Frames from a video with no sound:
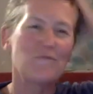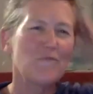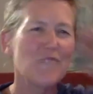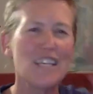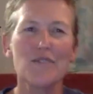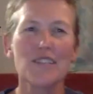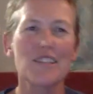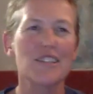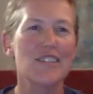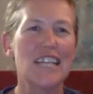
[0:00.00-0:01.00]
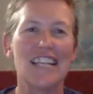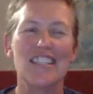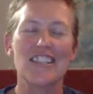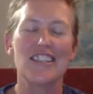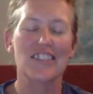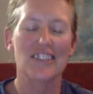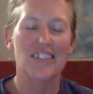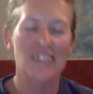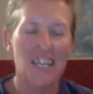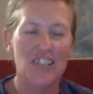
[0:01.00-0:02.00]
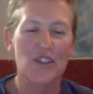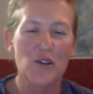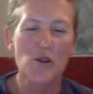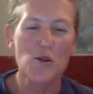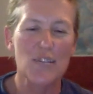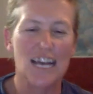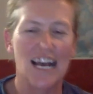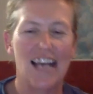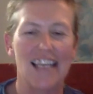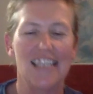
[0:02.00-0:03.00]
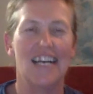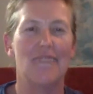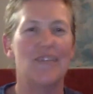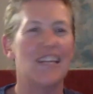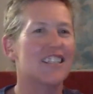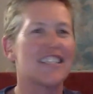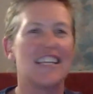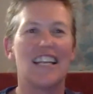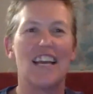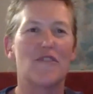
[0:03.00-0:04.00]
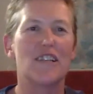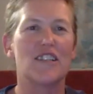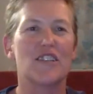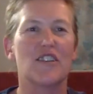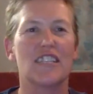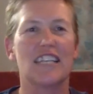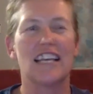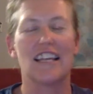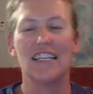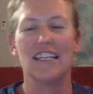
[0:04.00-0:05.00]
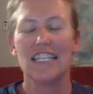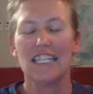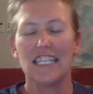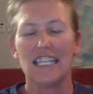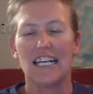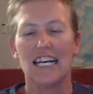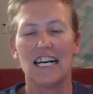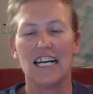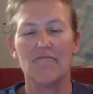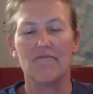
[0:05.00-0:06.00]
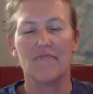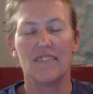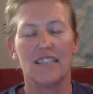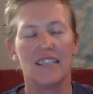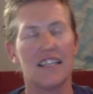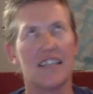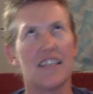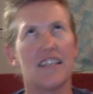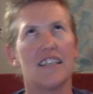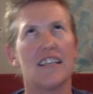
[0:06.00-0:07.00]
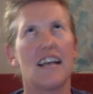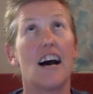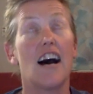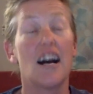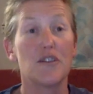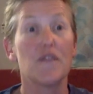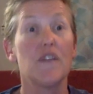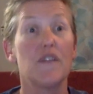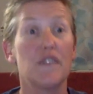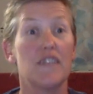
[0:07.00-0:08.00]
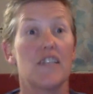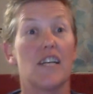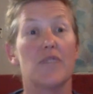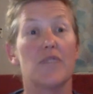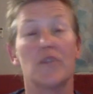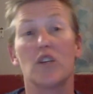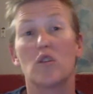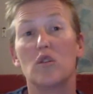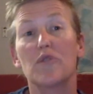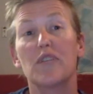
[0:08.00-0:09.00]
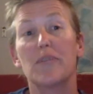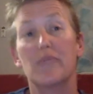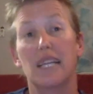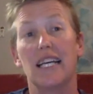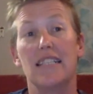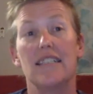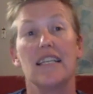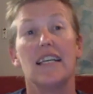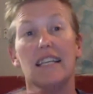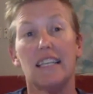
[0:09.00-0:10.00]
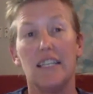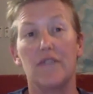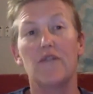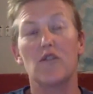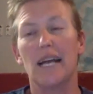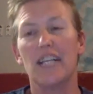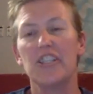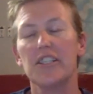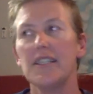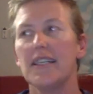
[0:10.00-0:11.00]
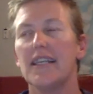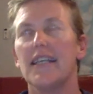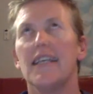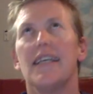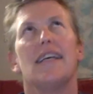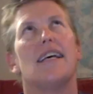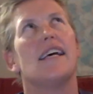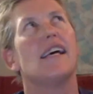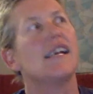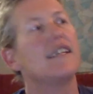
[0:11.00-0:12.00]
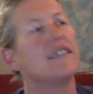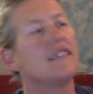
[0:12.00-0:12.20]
It was, yeah, just such a cool day. Like I said, everyone just got together. Our 150th jump, so we got all 3 planes in formation, and